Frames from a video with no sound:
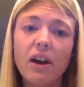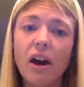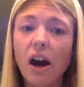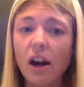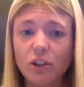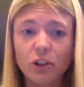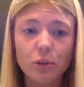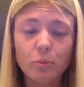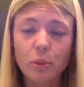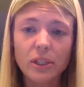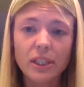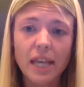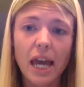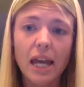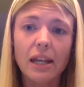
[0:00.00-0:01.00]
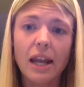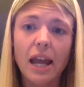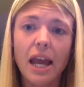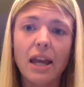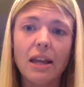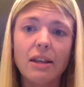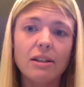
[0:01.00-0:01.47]
100%,
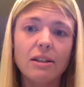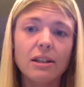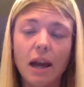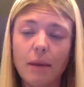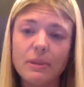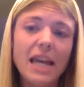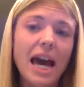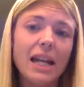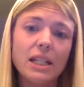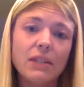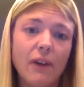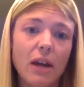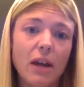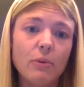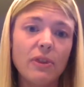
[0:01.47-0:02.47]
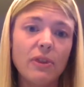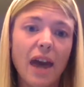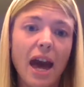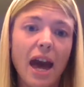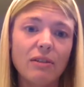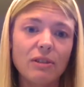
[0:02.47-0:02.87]
and I'm satisfied with that.